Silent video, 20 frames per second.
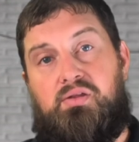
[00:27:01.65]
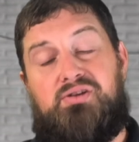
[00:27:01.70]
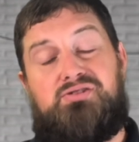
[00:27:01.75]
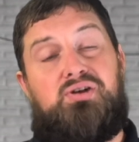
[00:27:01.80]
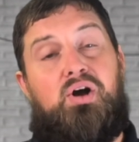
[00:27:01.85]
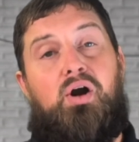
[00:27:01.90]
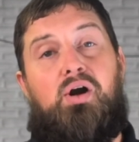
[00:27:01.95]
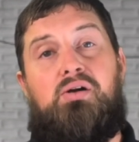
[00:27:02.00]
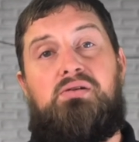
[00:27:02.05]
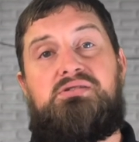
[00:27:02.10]
There's,
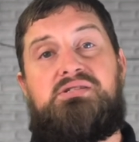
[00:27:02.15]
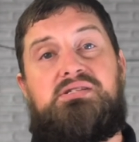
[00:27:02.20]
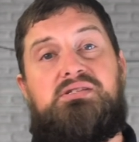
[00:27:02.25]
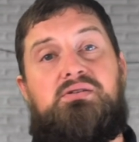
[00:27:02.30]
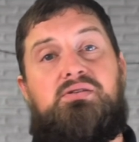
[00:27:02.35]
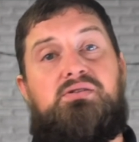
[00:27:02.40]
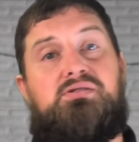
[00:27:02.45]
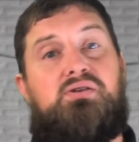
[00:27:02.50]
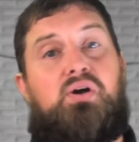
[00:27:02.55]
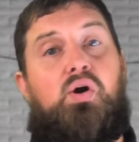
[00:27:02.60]
all,
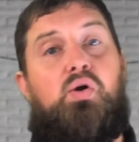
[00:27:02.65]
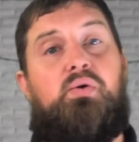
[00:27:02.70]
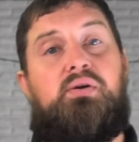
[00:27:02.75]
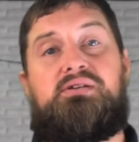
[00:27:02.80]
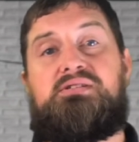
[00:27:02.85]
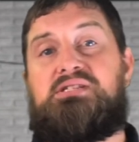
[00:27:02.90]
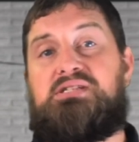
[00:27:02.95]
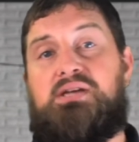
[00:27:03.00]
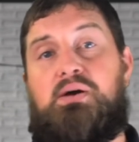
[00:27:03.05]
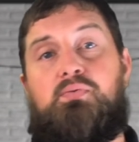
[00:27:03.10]
there's
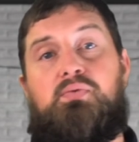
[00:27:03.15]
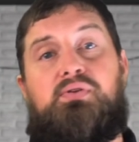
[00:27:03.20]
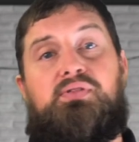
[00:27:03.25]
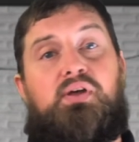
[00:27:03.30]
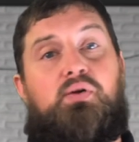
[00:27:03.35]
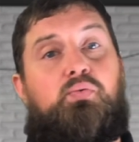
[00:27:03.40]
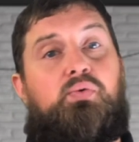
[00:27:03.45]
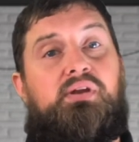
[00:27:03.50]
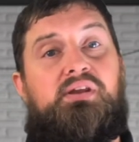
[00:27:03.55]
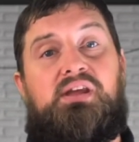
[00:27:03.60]
always someone
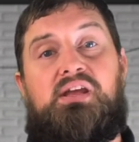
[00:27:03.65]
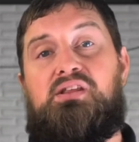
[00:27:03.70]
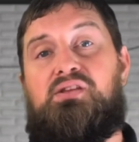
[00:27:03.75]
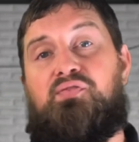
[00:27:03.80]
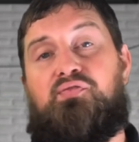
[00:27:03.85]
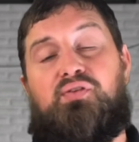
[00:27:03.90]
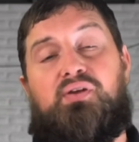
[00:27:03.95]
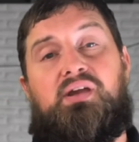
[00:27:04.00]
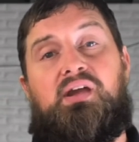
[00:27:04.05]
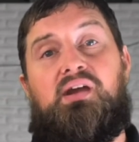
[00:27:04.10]
that we need to
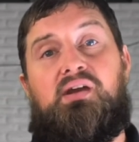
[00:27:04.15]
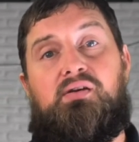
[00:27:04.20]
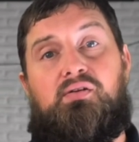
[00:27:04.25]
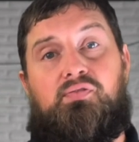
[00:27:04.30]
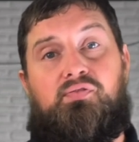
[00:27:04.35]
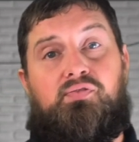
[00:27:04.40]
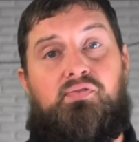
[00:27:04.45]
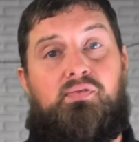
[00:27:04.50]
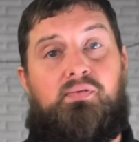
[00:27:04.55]
forgive.